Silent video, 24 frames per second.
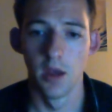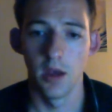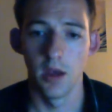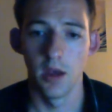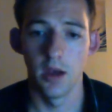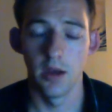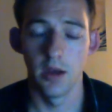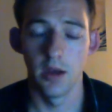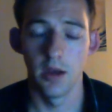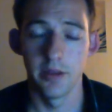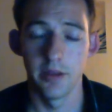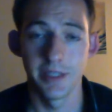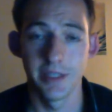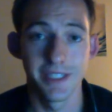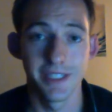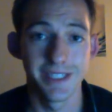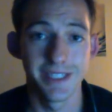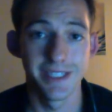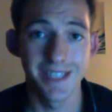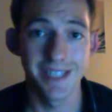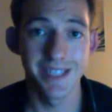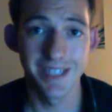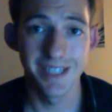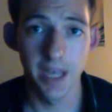This is
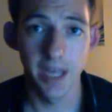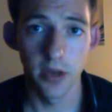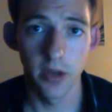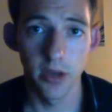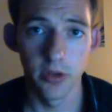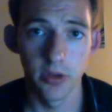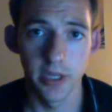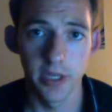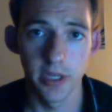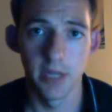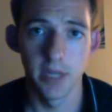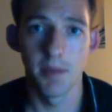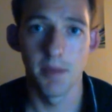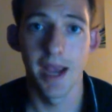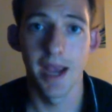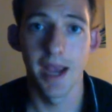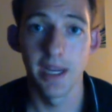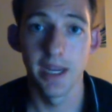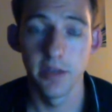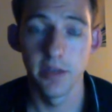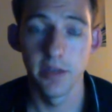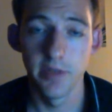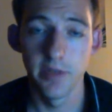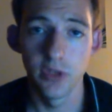detailed in my
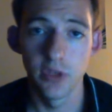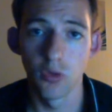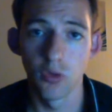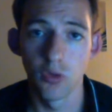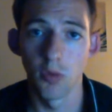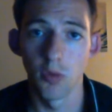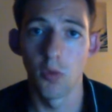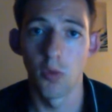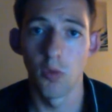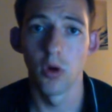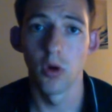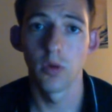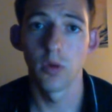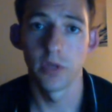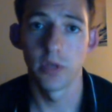individual report,